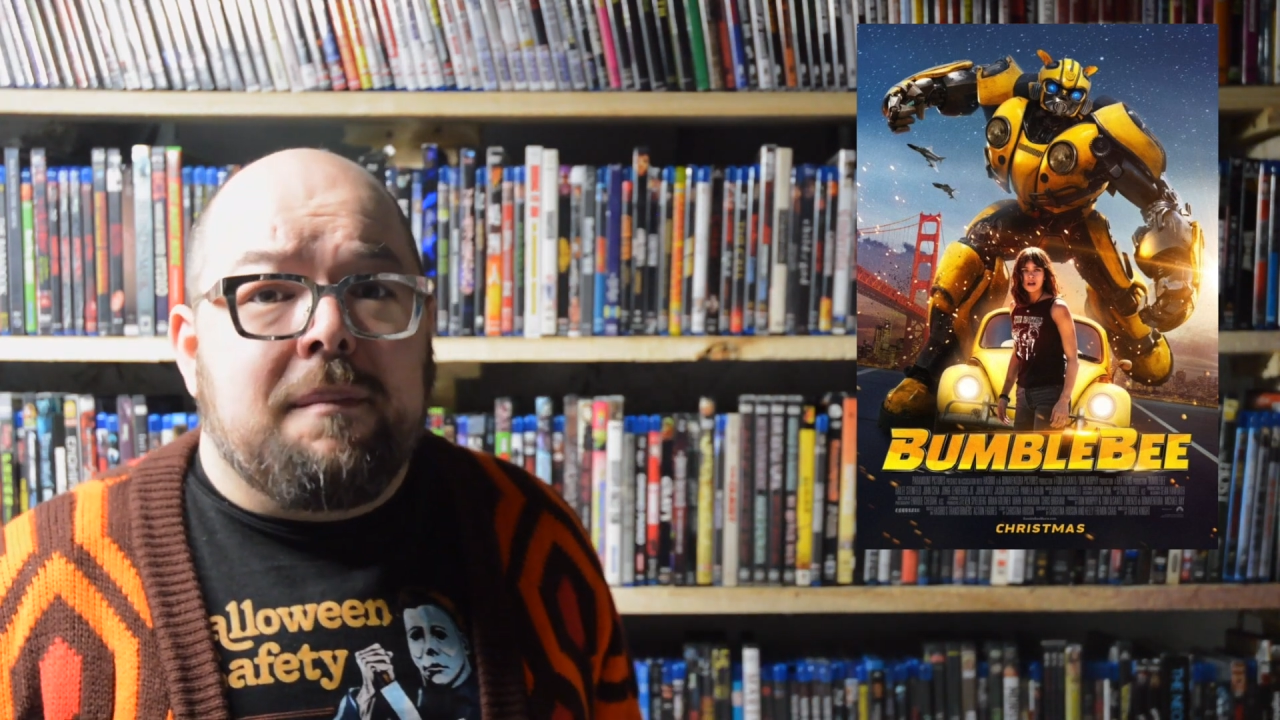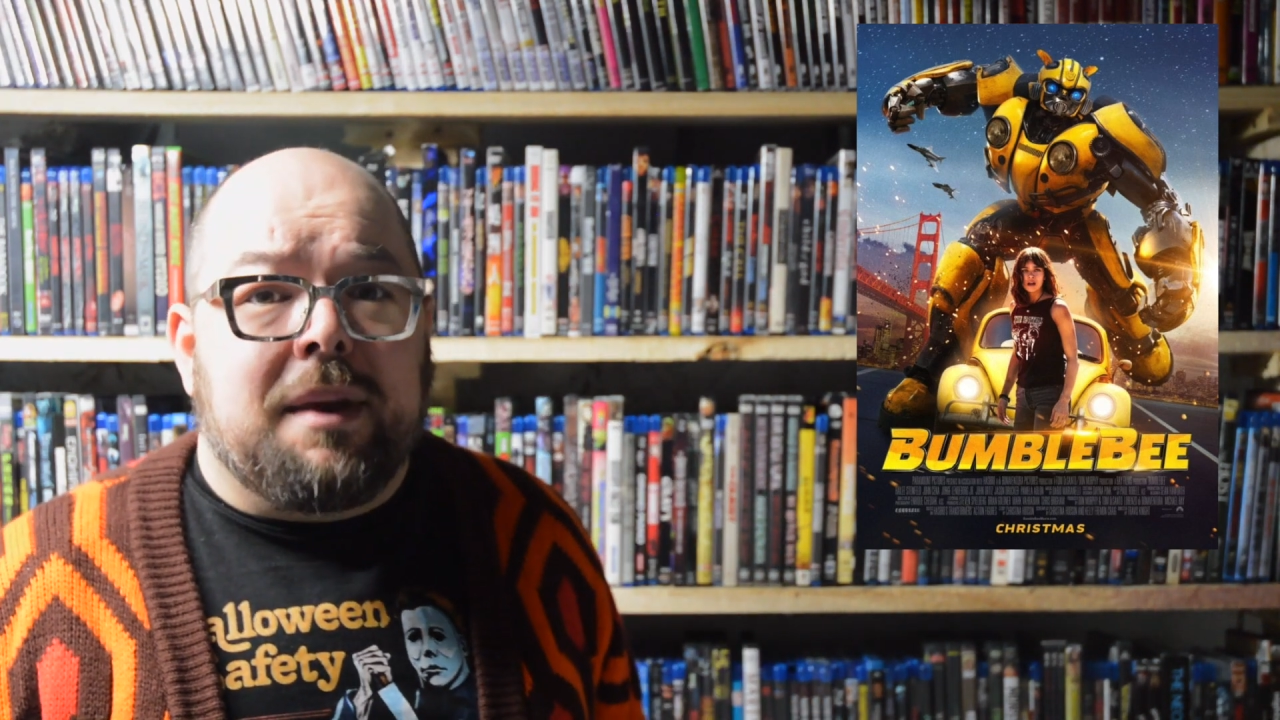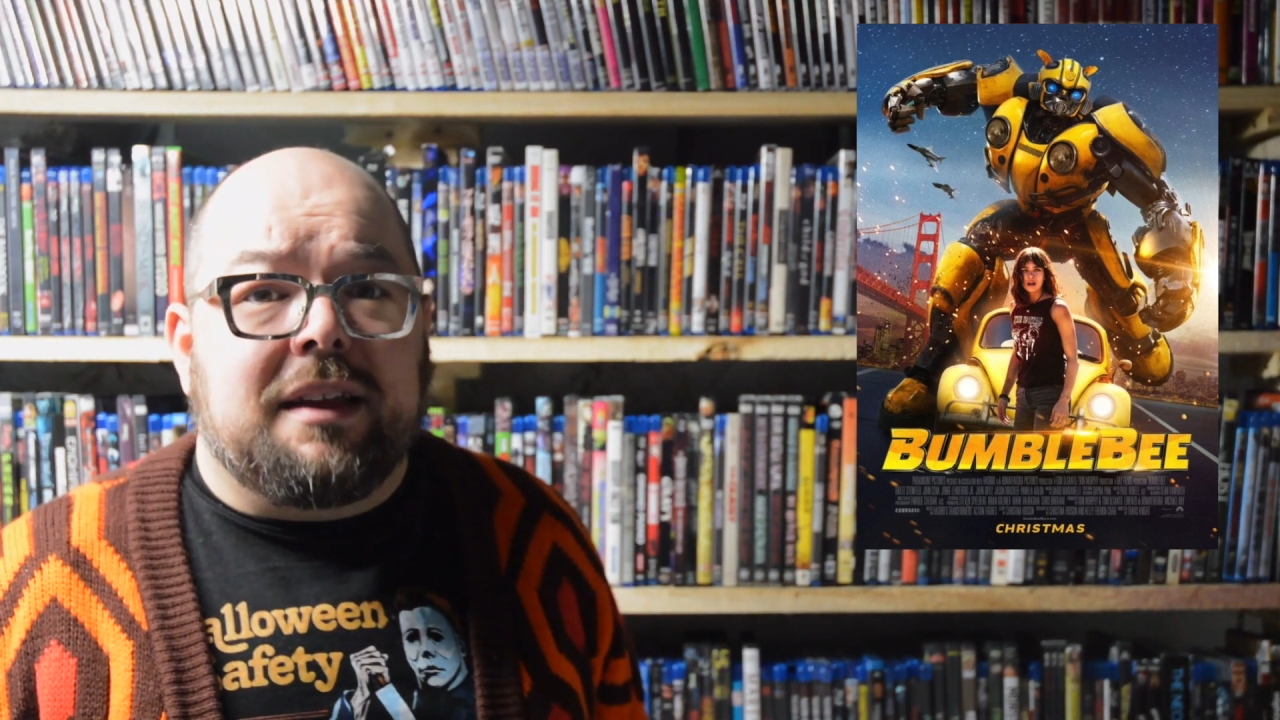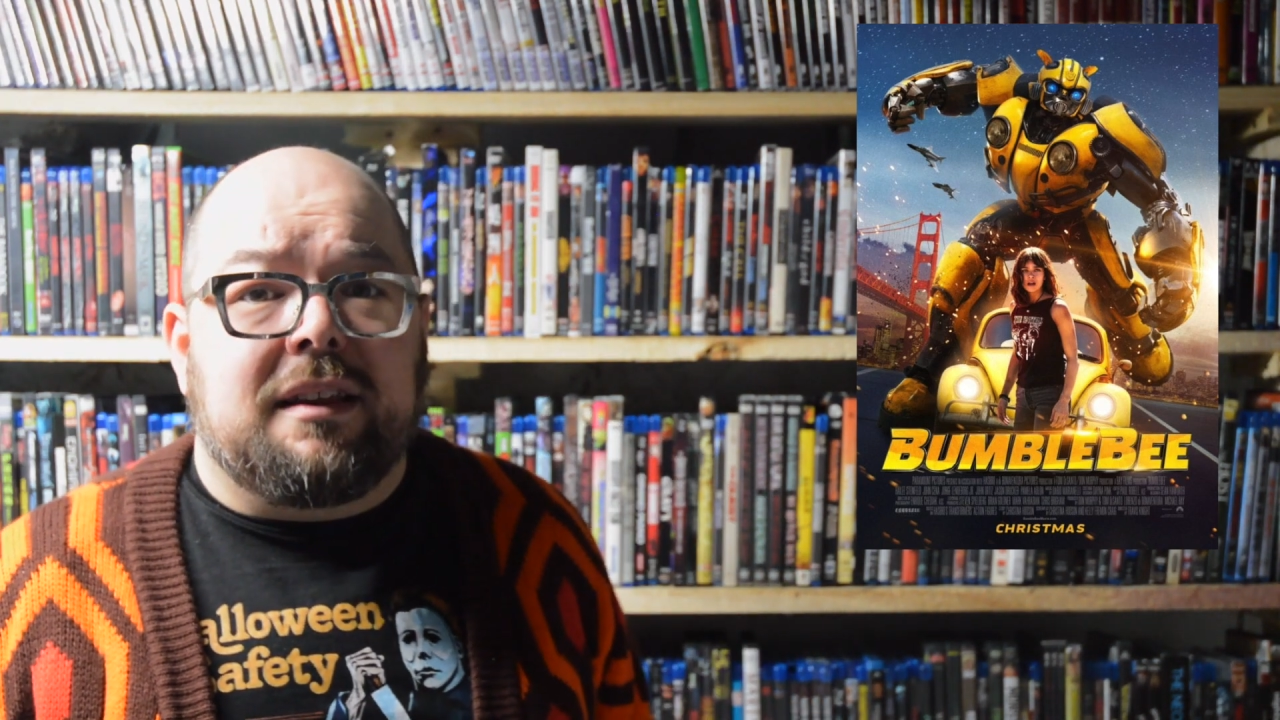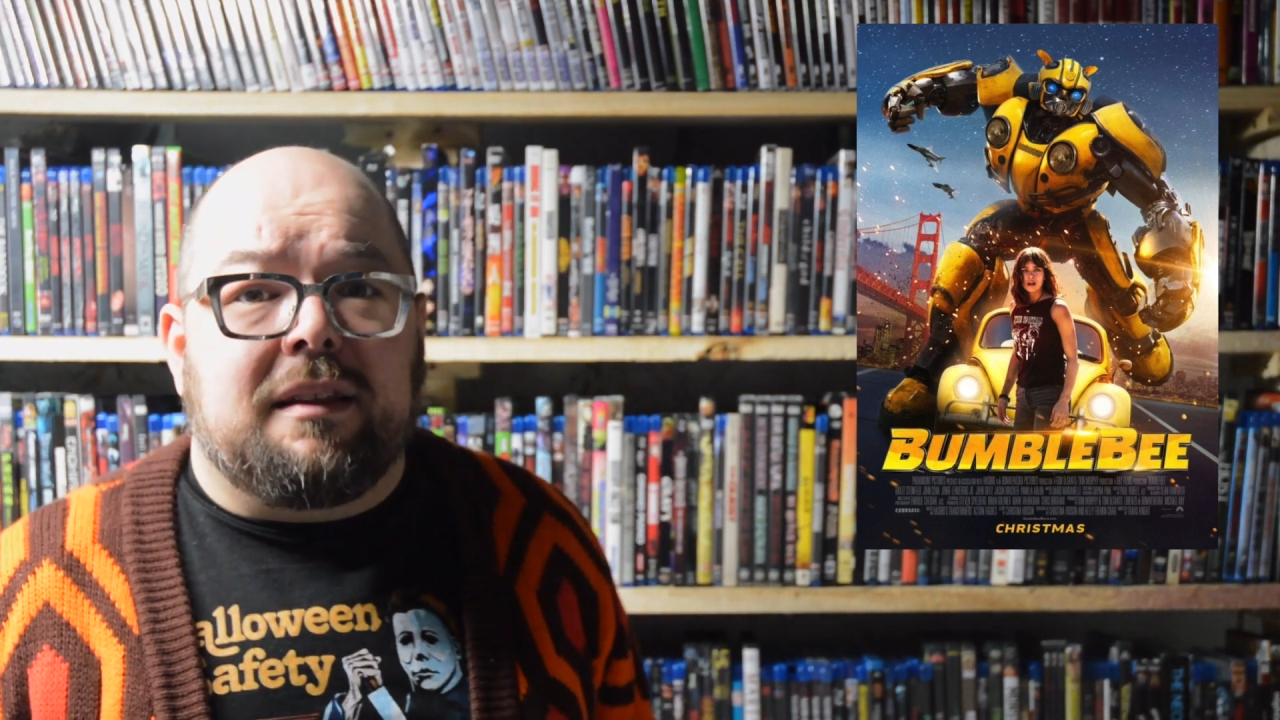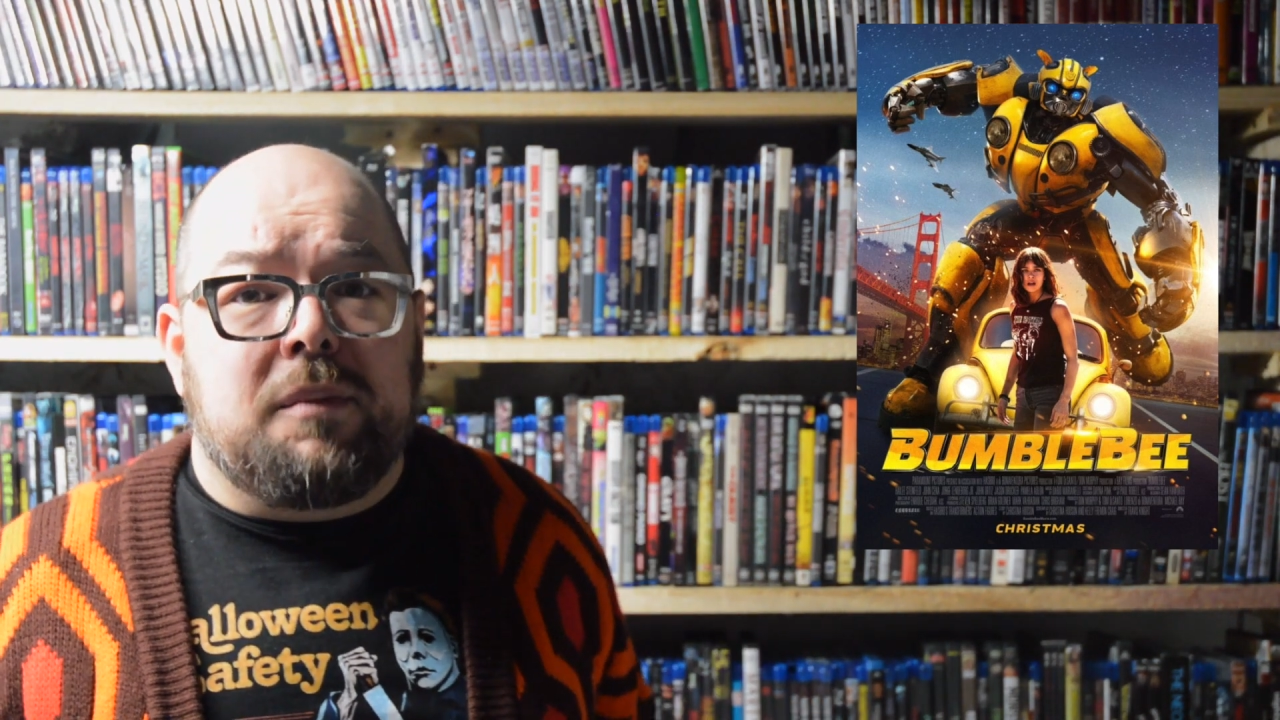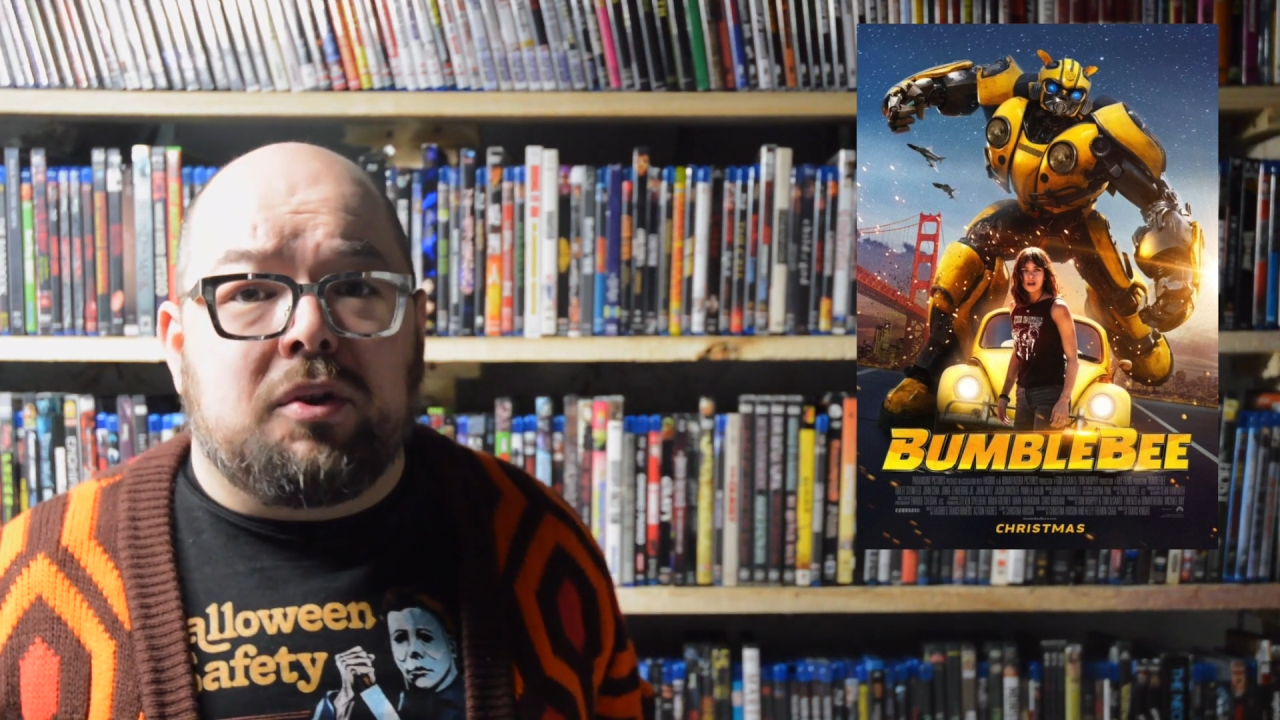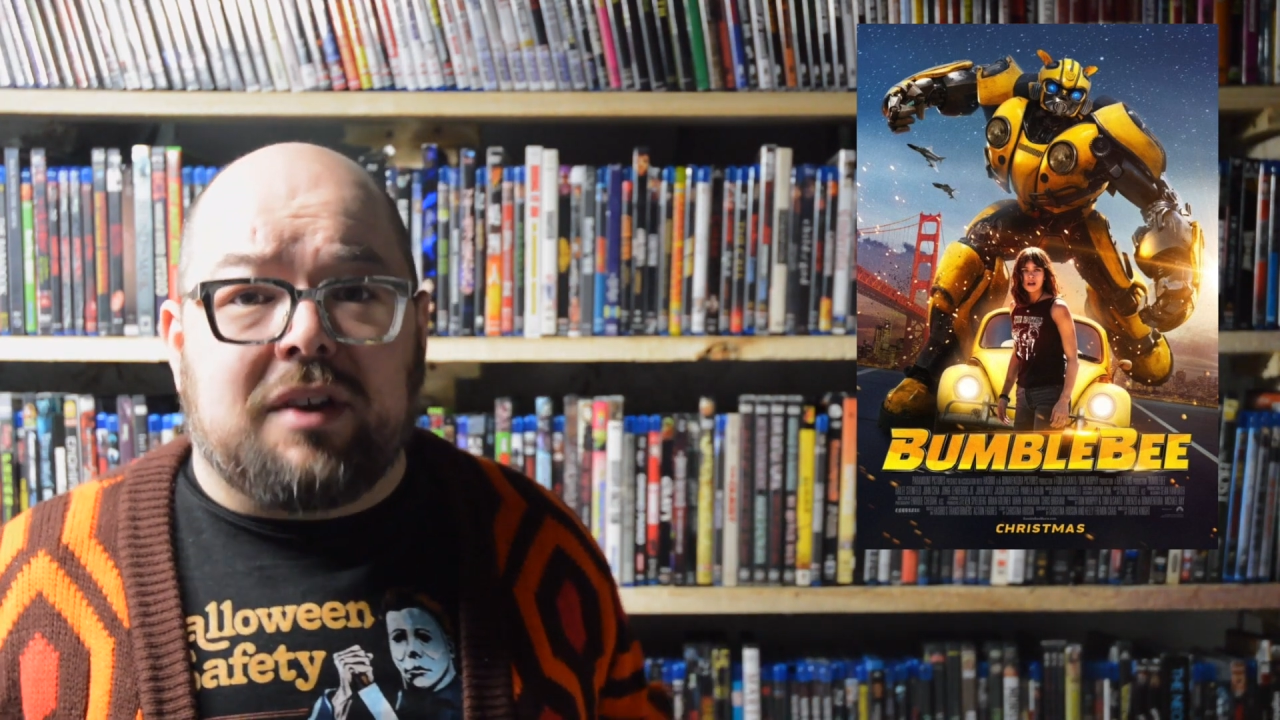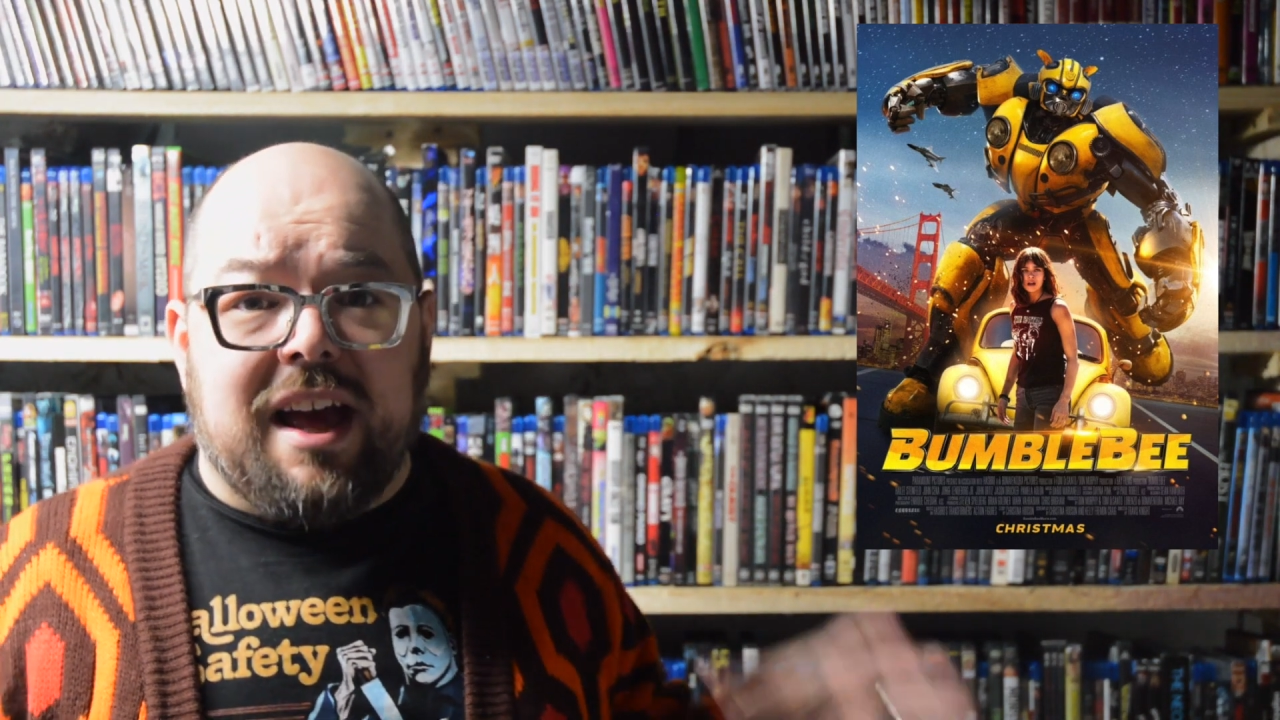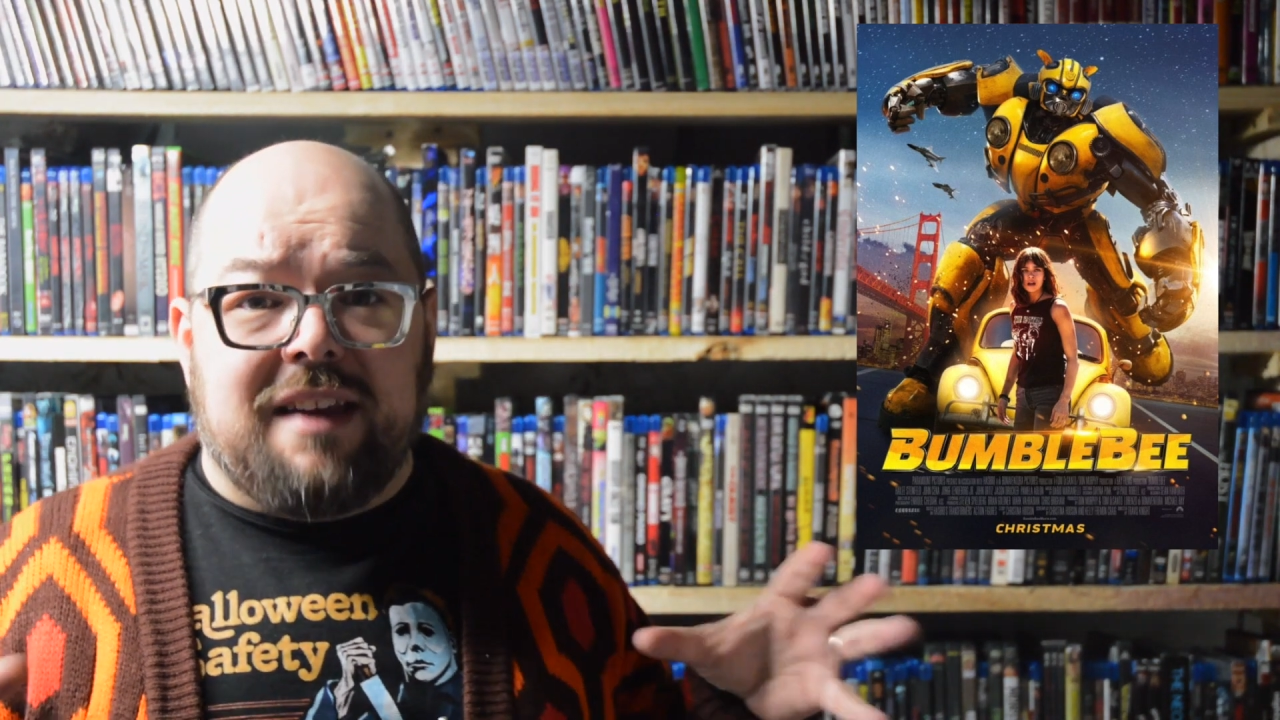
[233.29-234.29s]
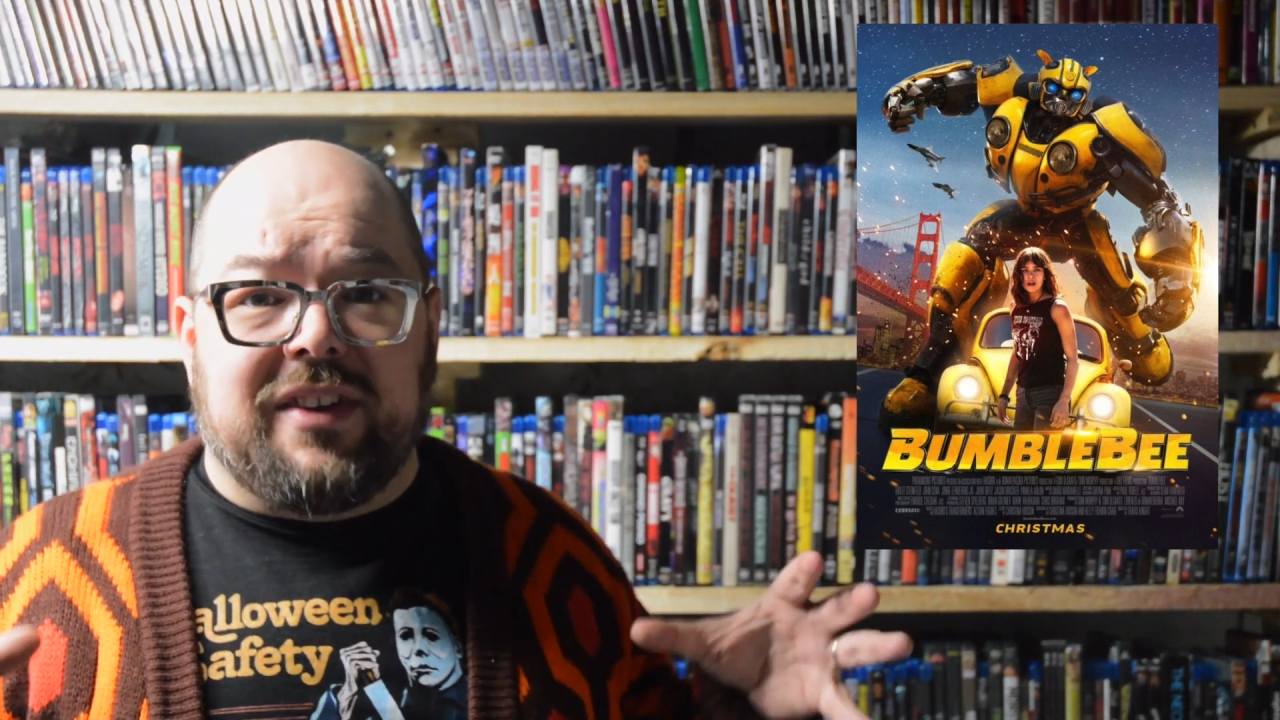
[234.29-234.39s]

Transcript: but I think the music kind